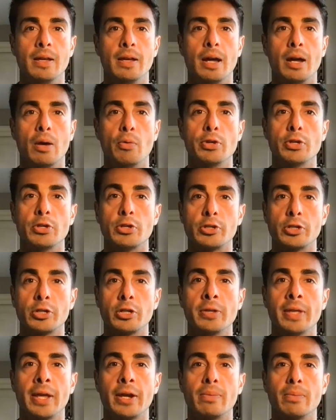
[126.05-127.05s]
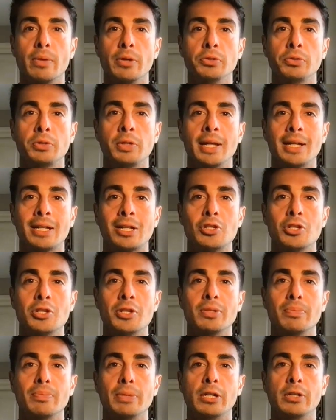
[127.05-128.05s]
I would ensure that her muscle glycogen
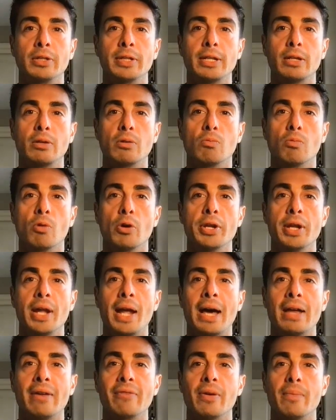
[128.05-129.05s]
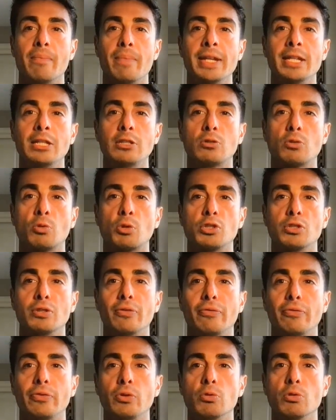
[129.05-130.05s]
is merely one out of the many sources
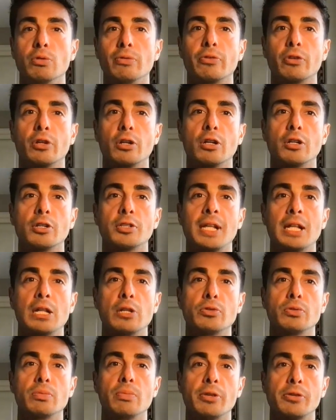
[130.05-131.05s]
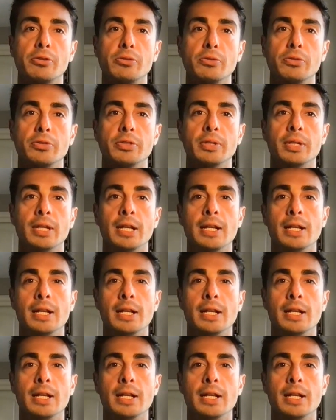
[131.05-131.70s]
of fuel for her skeletal muscles.